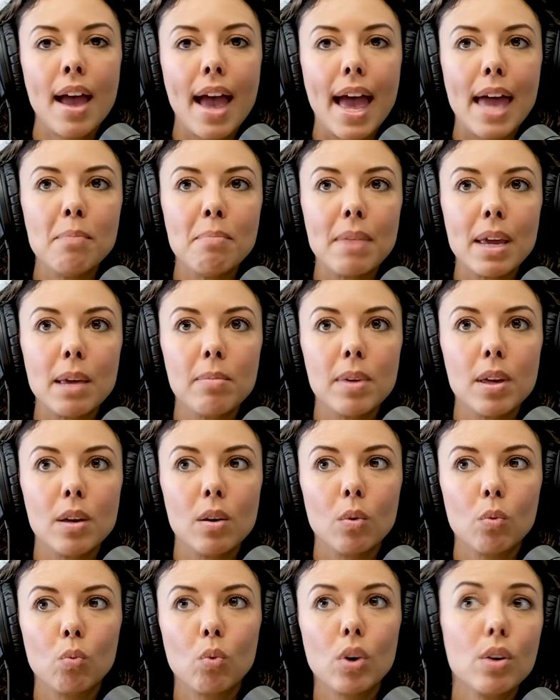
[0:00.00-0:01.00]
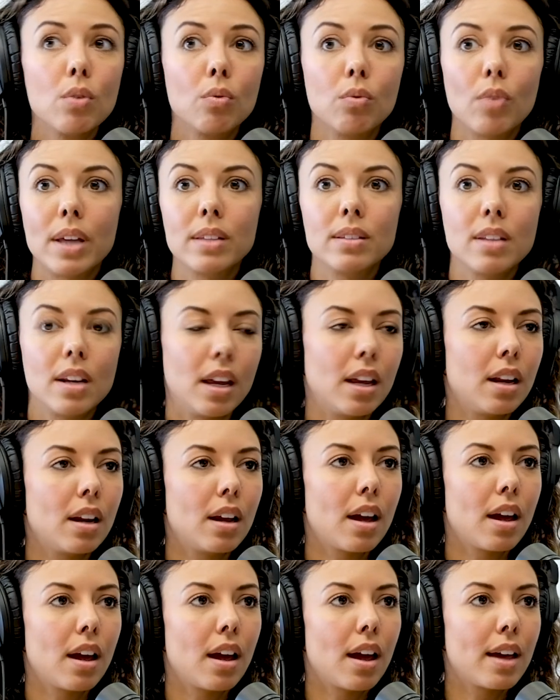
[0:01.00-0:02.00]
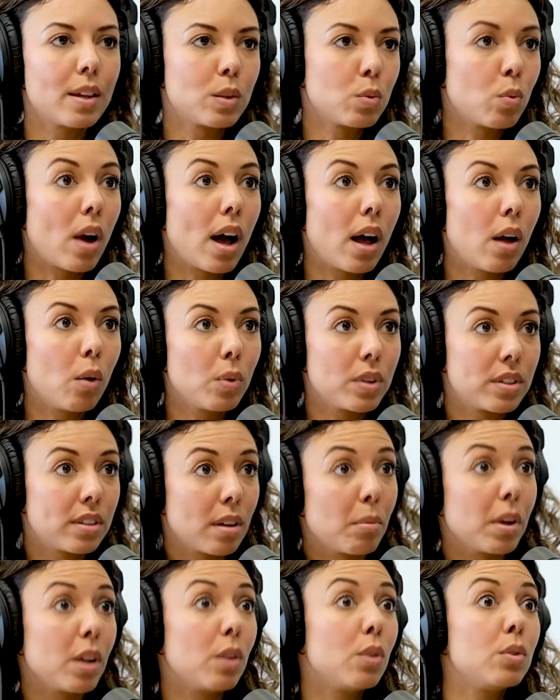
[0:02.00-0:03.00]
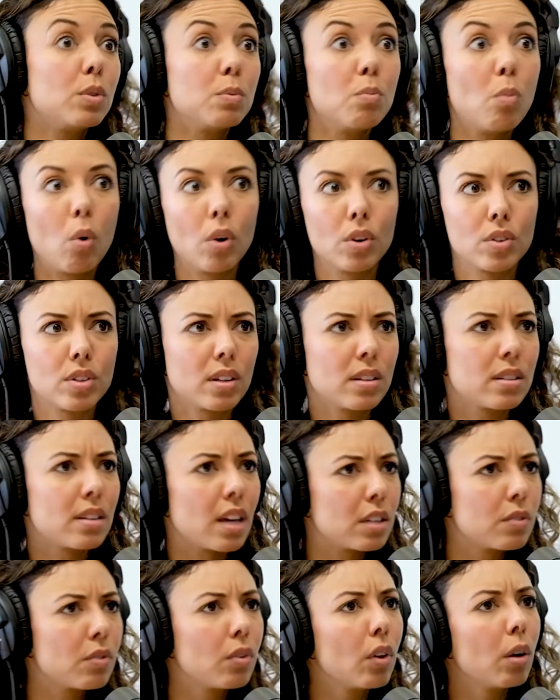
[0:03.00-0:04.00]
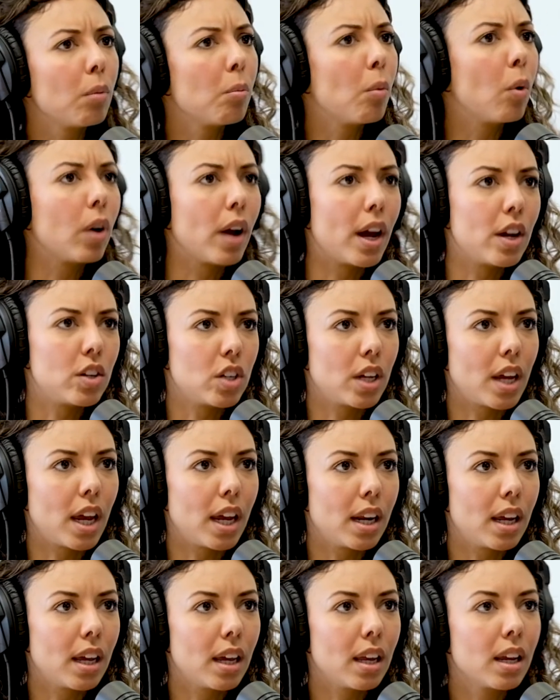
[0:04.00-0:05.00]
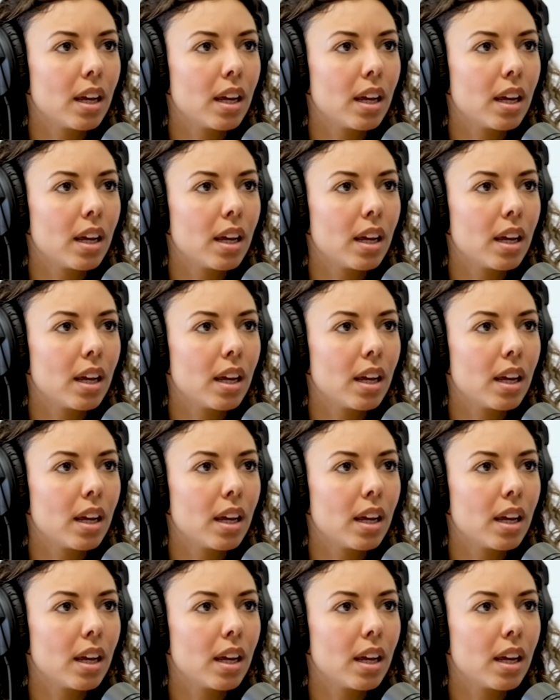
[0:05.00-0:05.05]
and maybe wouldn't resonate as well with somebody who's more successful or more educated.